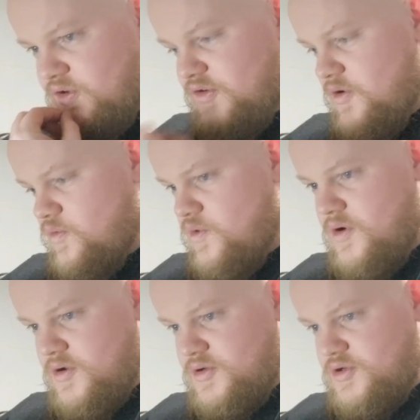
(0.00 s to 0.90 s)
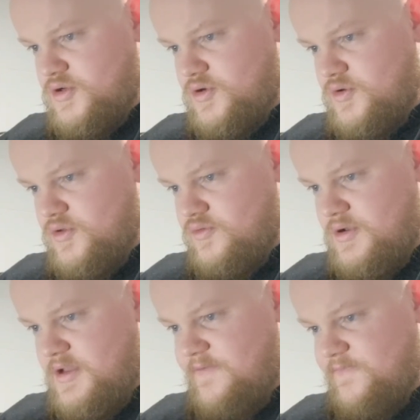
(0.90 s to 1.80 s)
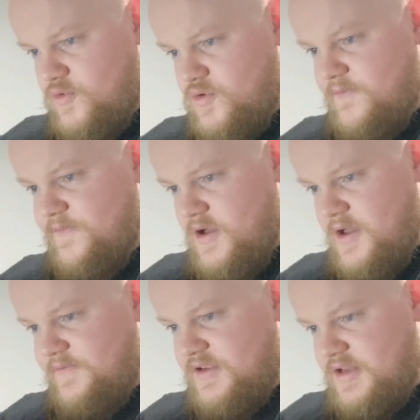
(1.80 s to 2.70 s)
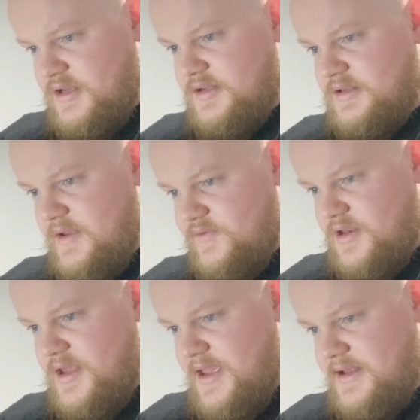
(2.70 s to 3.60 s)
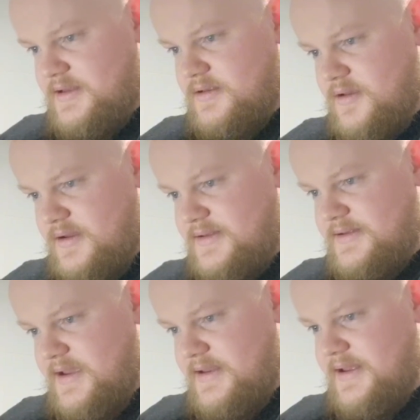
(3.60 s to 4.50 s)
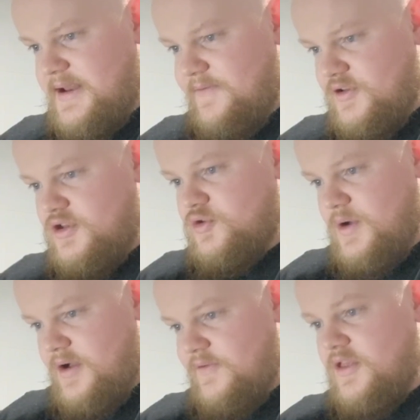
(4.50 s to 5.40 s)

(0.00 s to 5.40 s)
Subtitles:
So 1, 2, 3, 4, 5, 6, 7, 8, 9, 10, 11, 12.